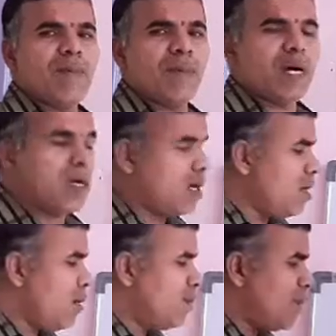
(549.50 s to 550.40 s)

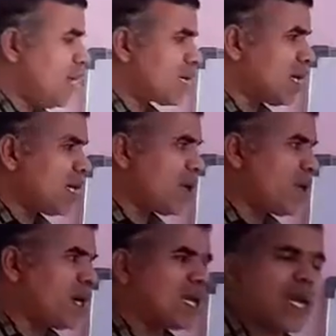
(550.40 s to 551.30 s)
number but
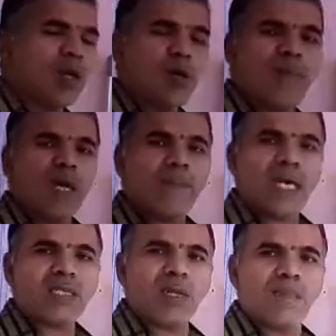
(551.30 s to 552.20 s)
different atomic
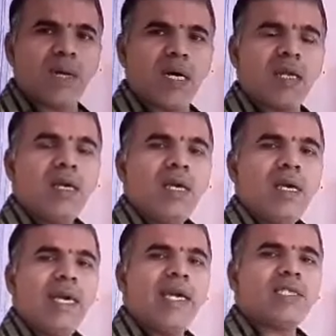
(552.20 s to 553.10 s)
mass number
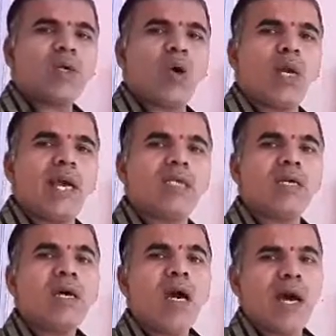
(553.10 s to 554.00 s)
is called
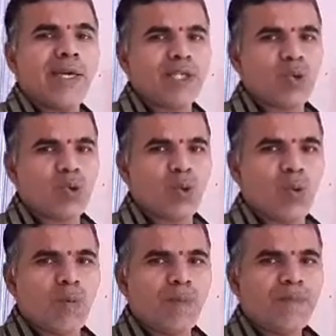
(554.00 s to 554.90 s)
as an
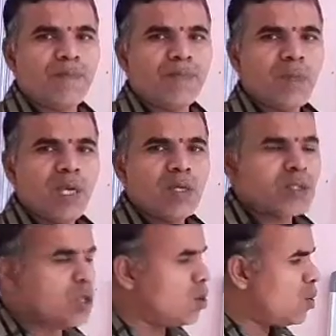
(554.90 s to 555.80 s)
isotope.
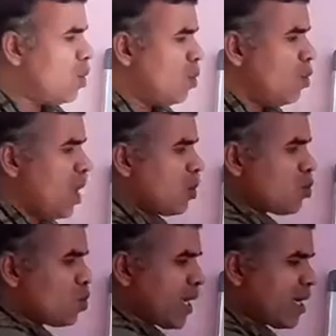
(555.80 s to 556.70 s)
So we
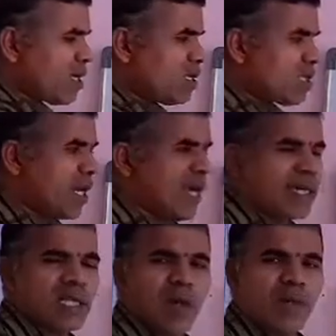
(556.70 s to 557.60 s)
have to take three
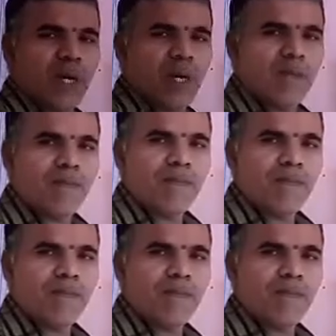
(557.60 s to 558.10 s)
examples.